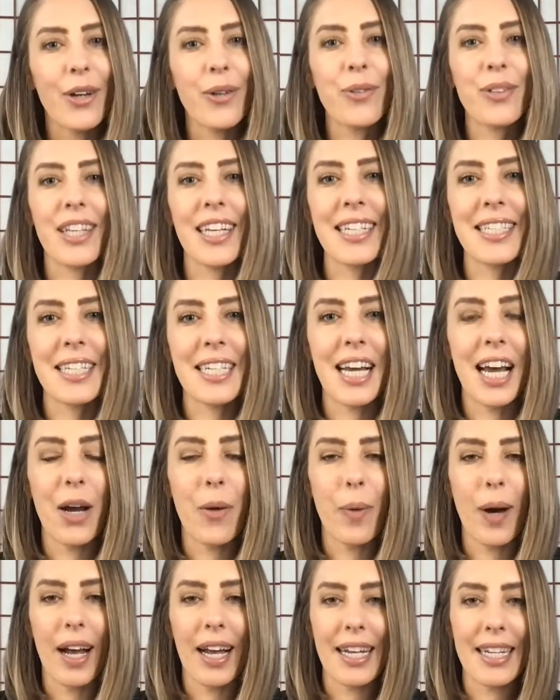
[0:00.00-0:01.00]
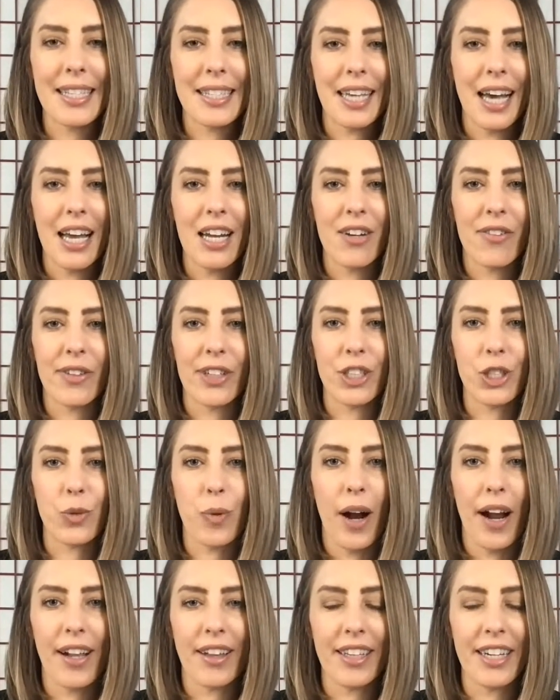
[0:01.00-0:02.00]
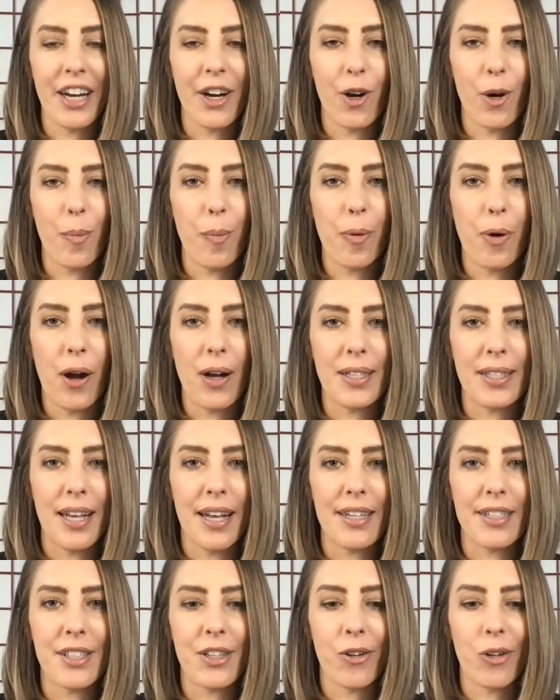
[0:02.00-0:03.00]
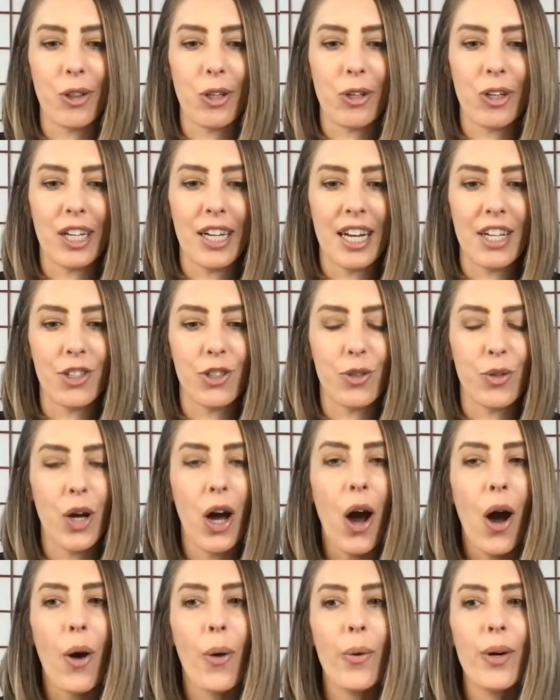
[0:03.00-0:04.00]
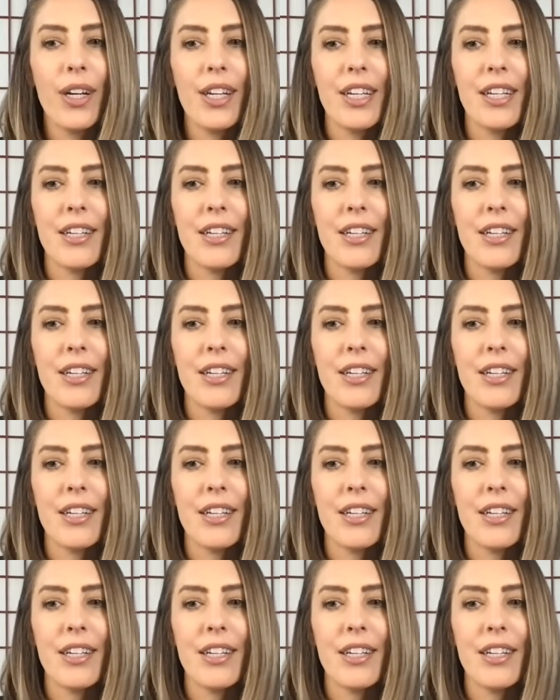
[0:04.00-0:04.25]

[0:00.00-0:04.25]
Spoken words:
like DIY, it's kind of a trial and error process. You're learning as you go.